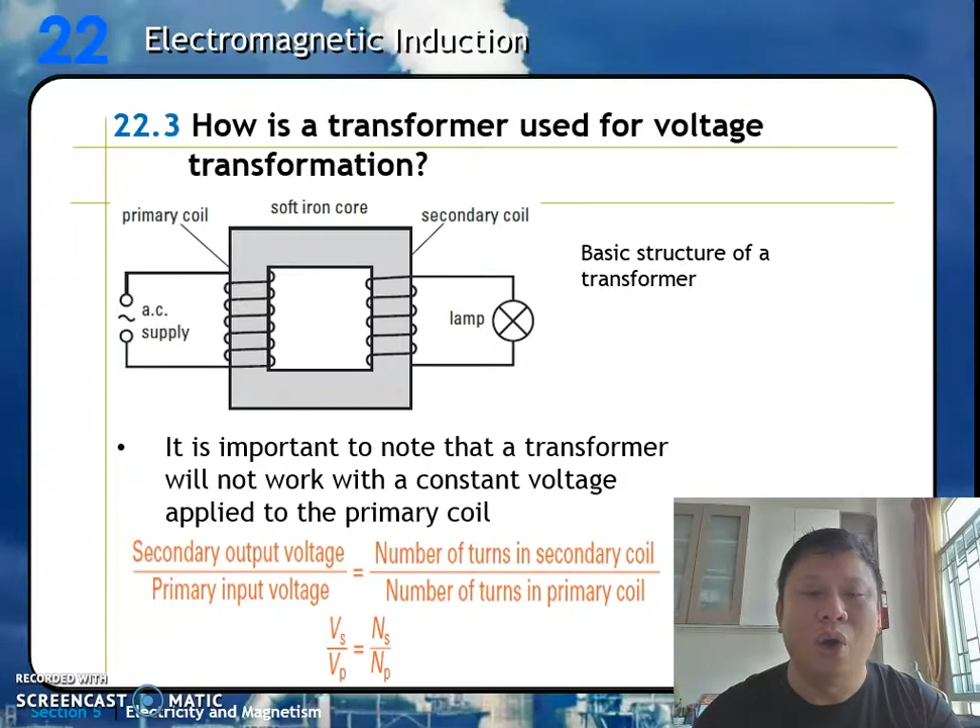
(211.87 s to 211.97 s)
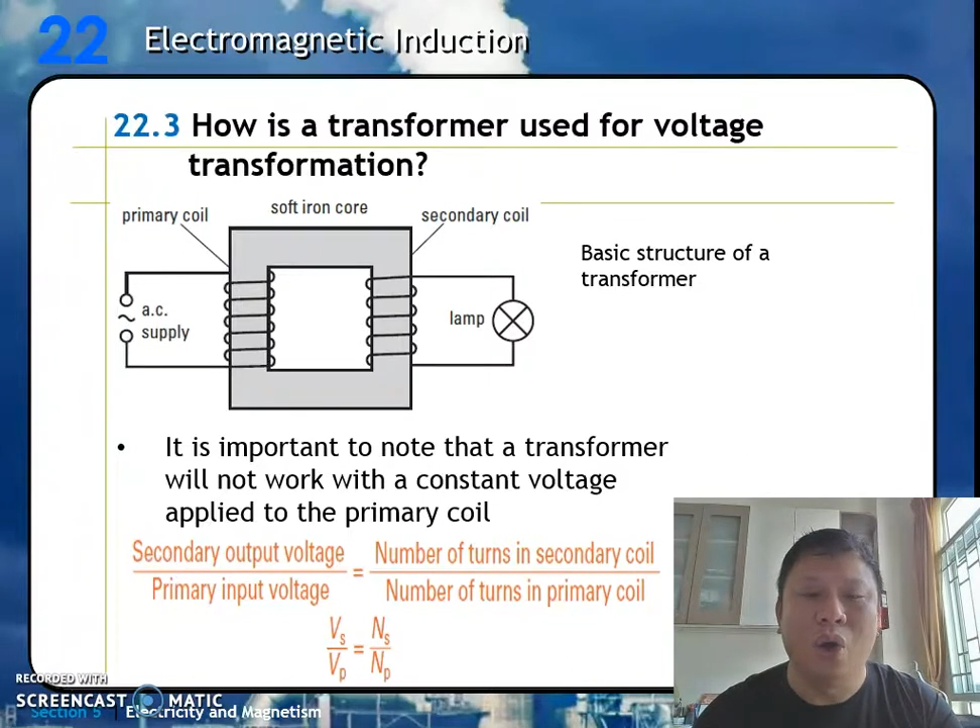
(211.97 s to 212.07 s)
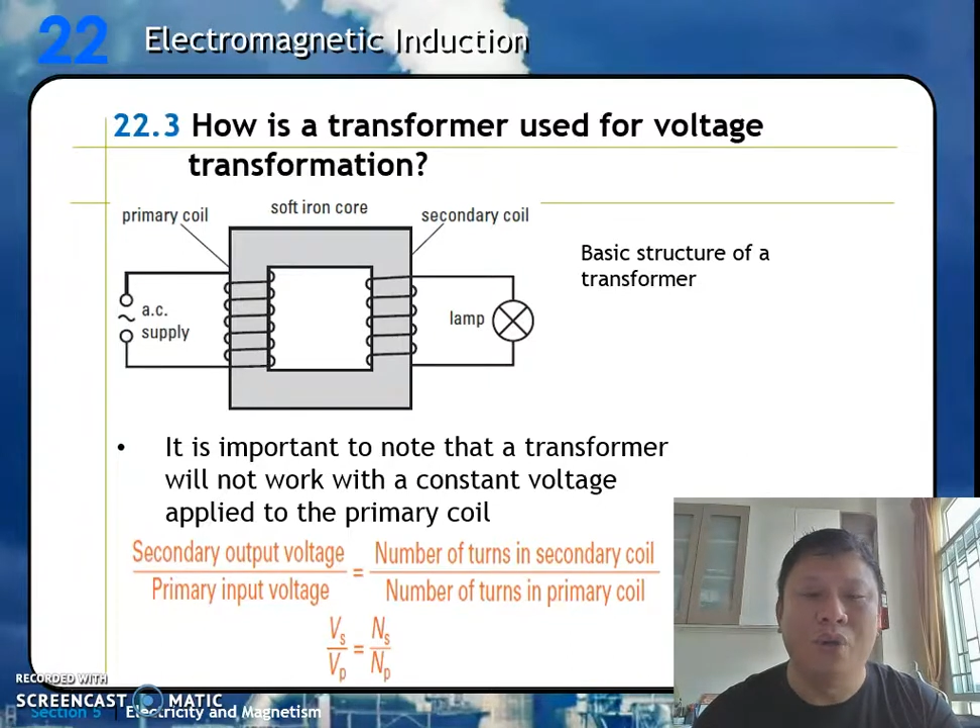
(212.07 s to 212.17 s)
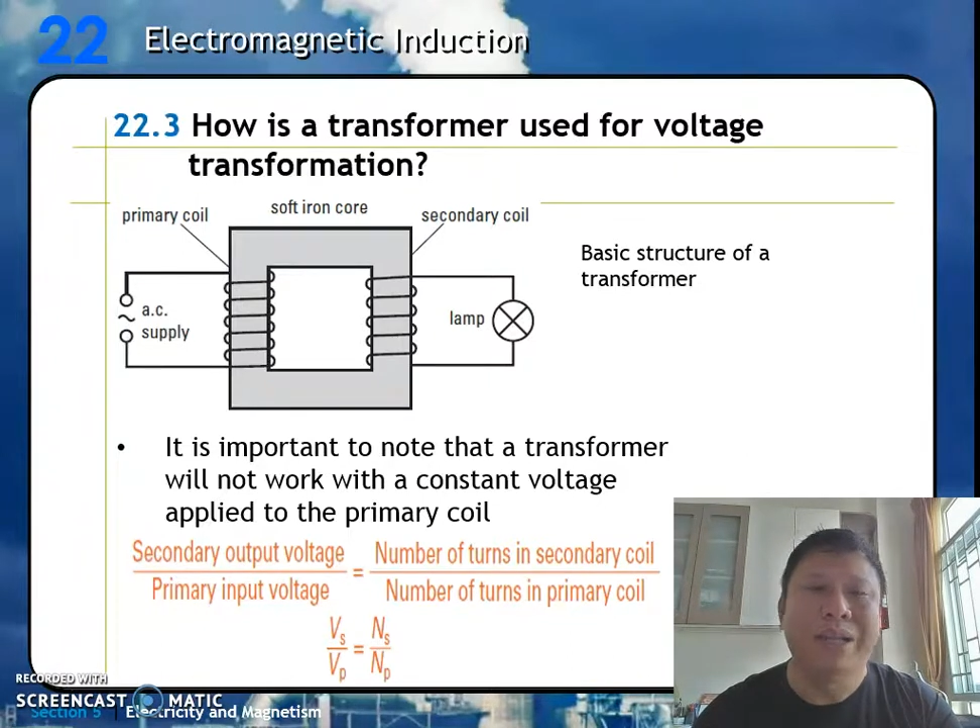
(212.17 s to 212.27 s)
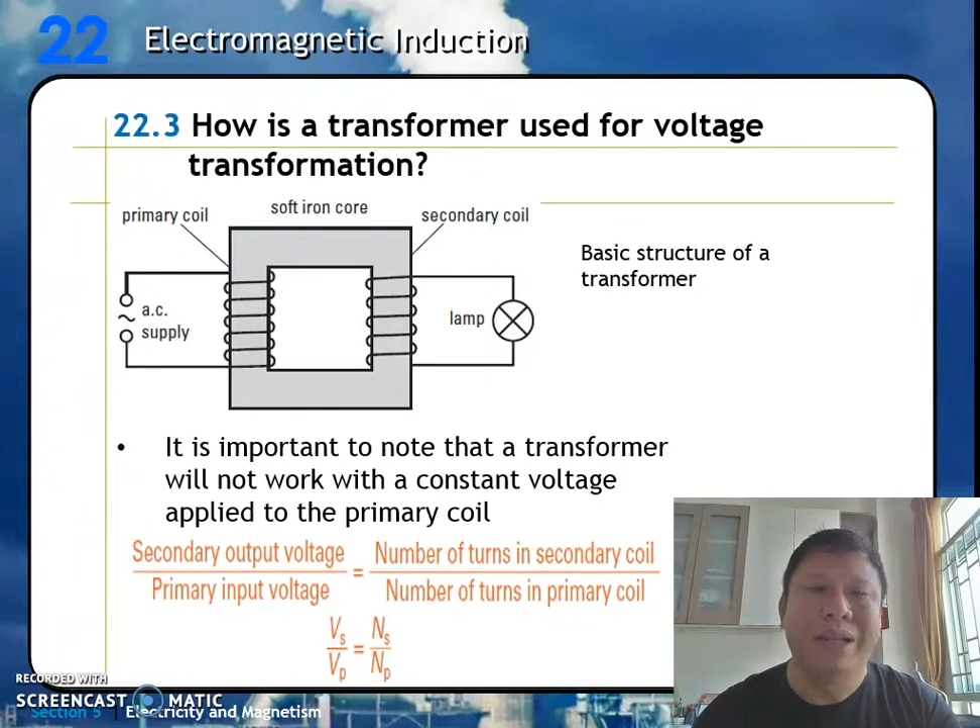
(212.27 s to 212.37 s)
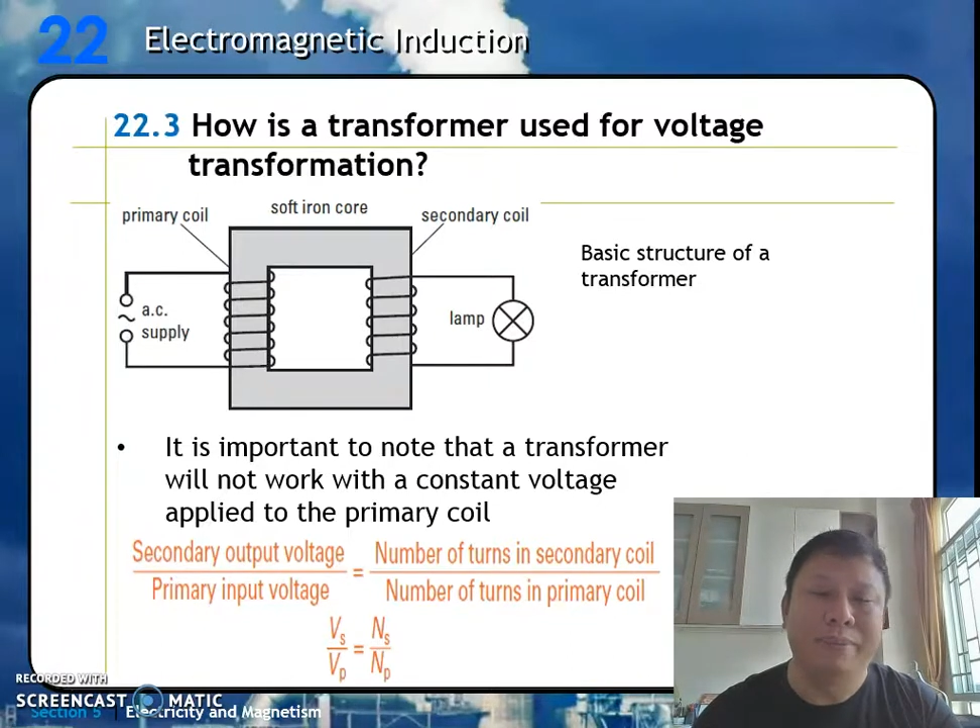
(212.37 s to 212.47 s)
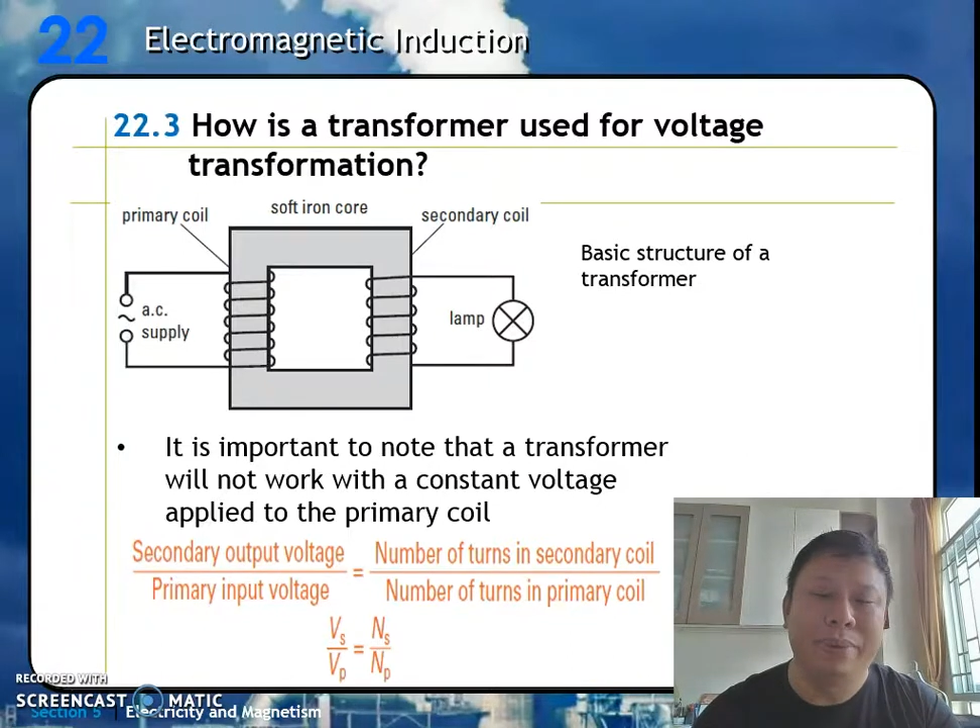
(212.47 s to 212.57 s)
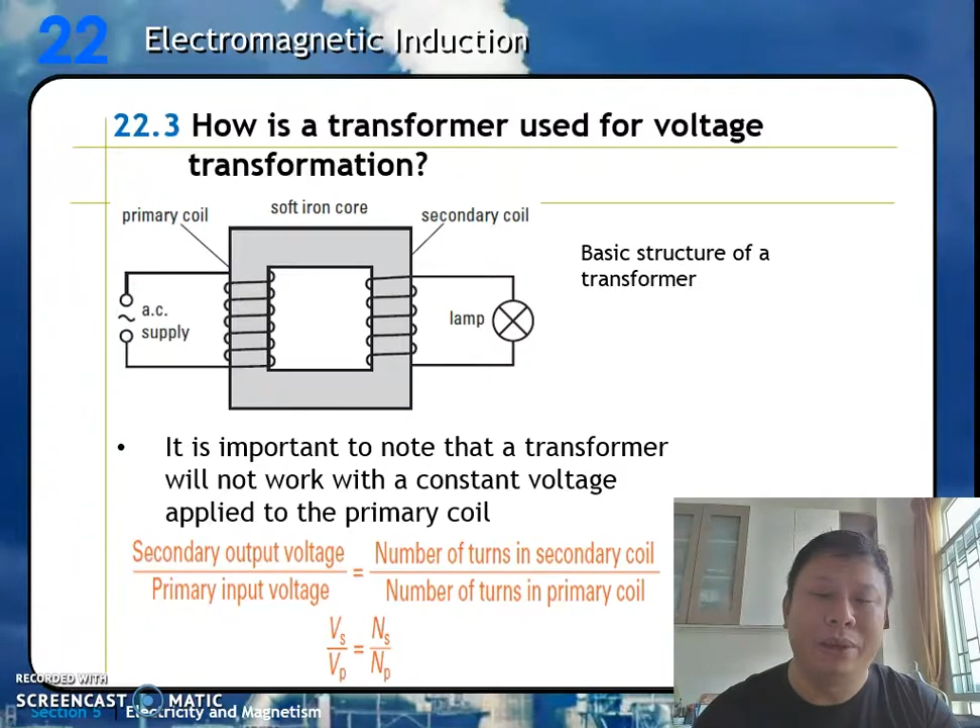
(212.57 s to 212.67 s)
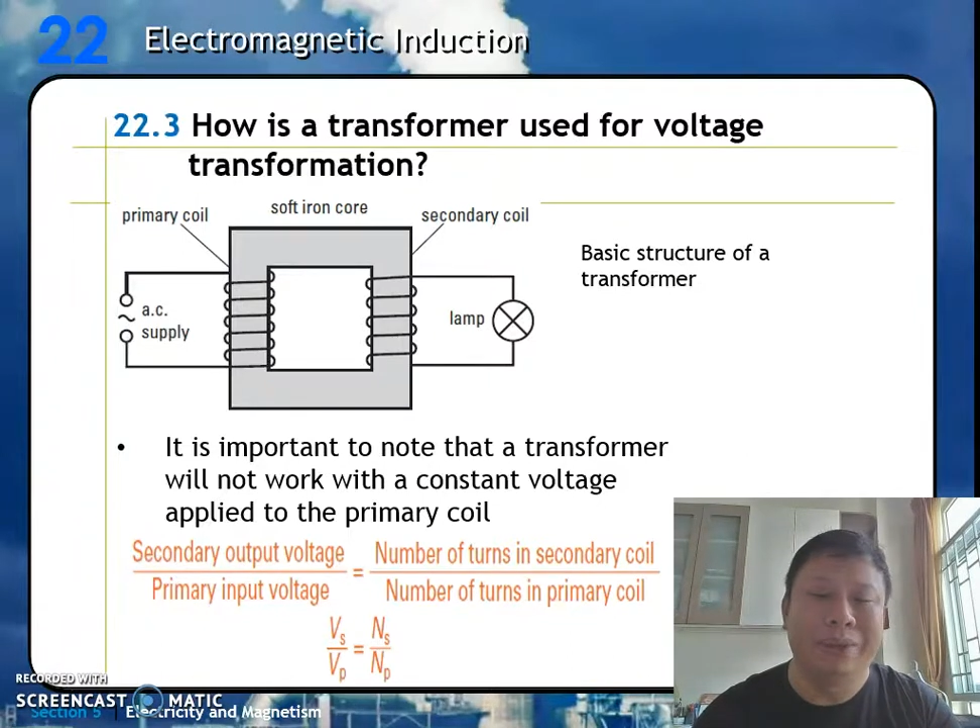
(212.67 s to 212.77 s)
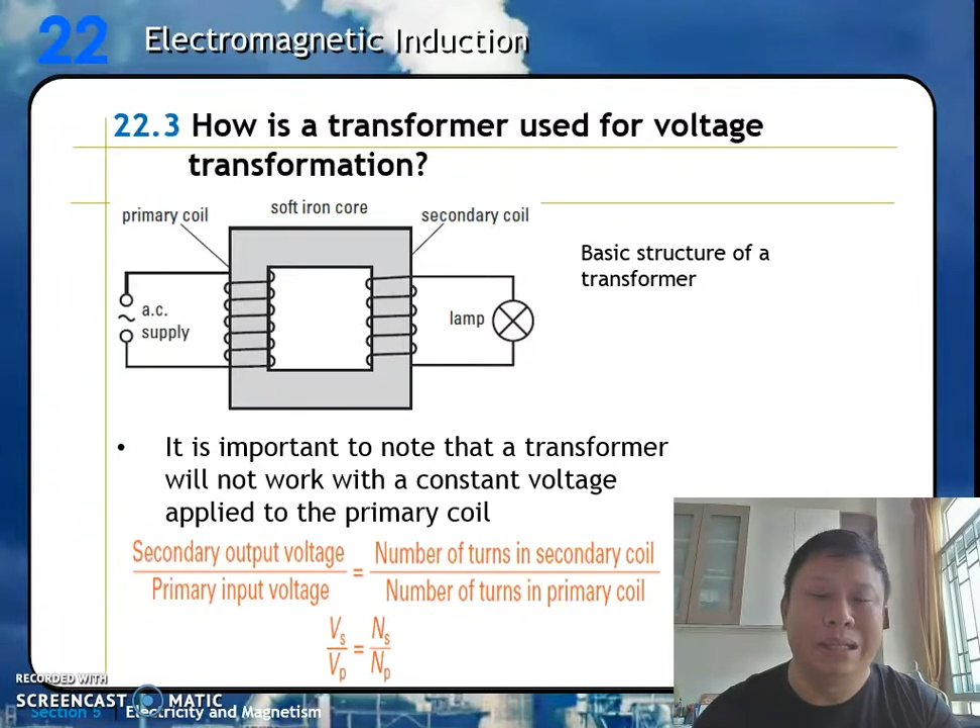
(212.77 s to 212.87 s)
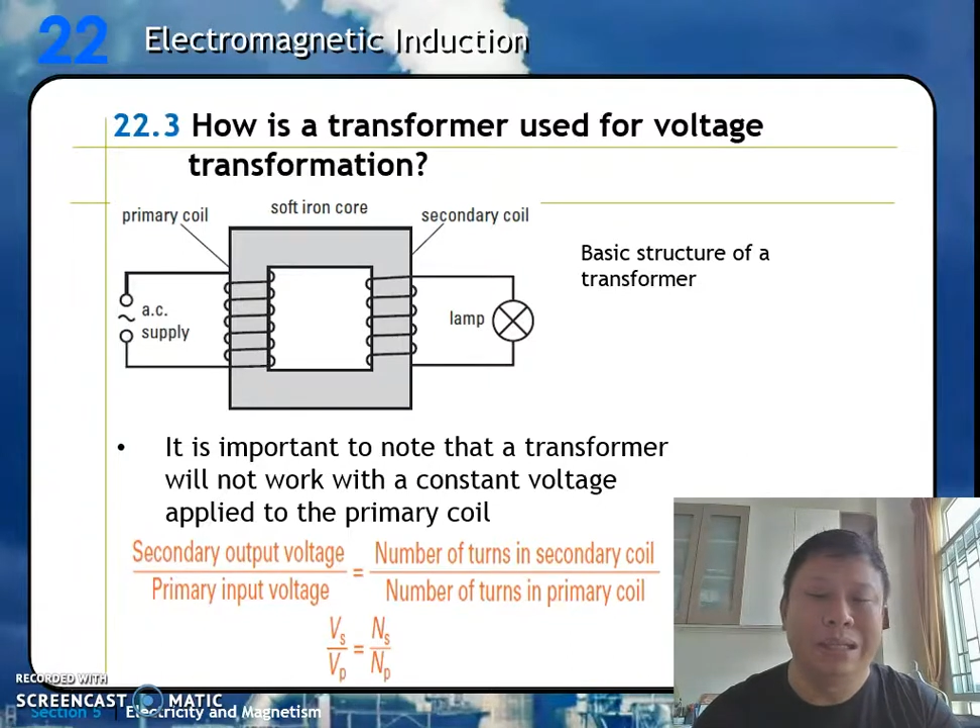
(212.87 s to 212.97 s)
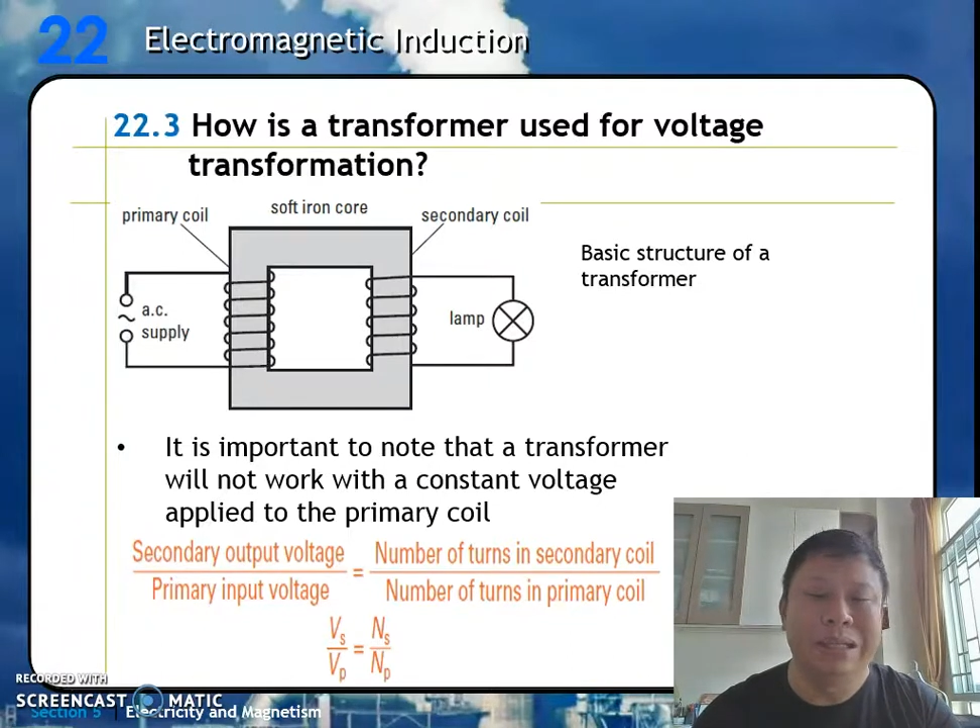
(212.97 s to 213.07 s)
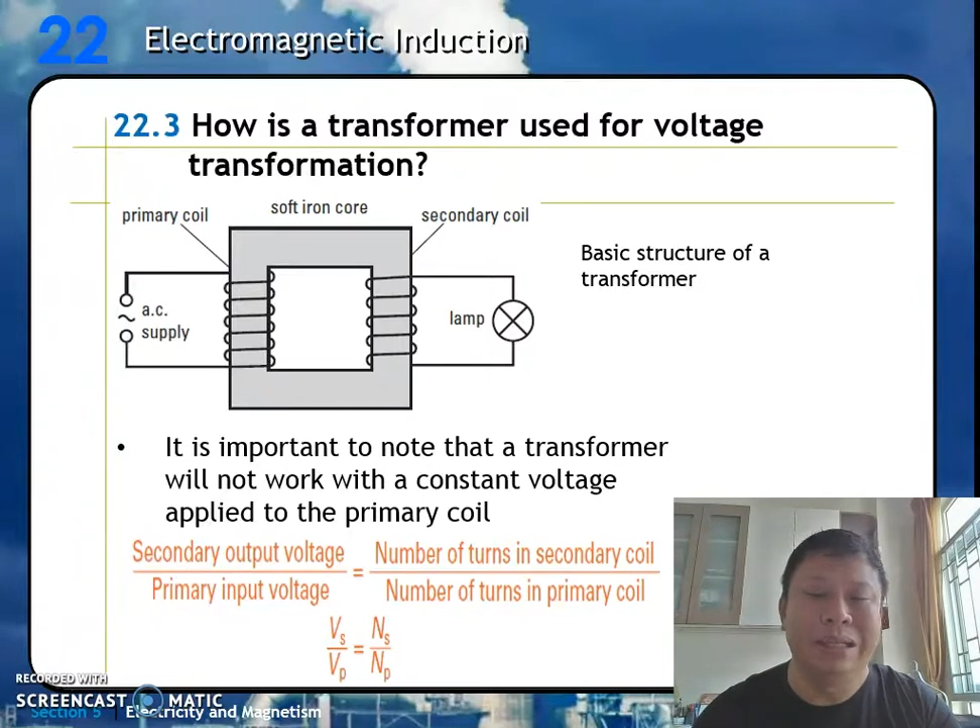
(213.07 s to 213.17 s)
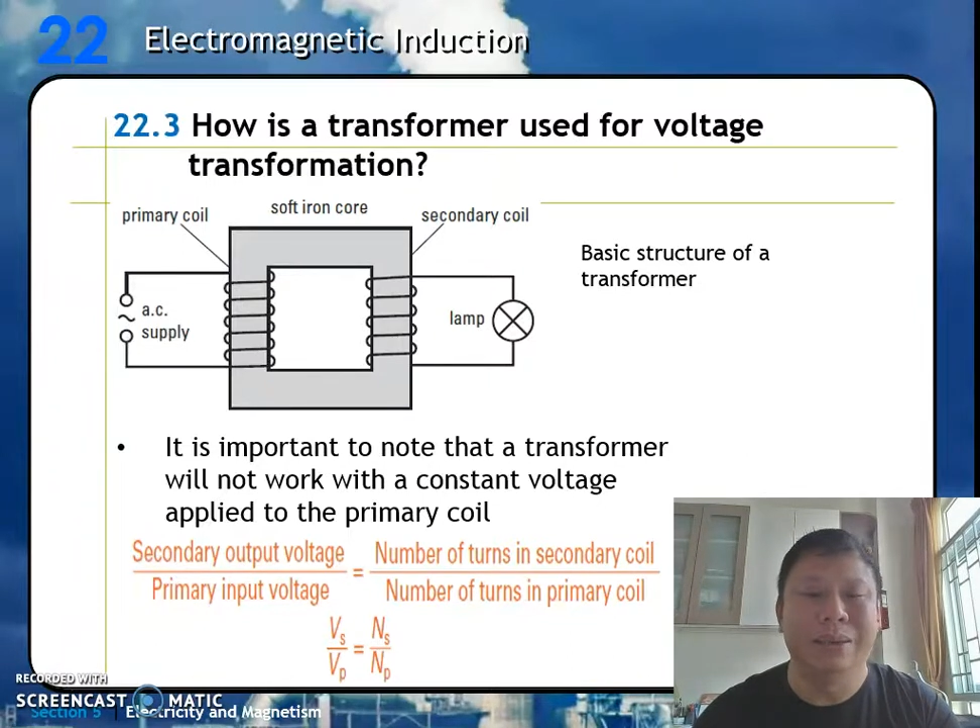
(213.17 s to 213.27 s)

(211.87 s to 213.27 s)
over the number of turns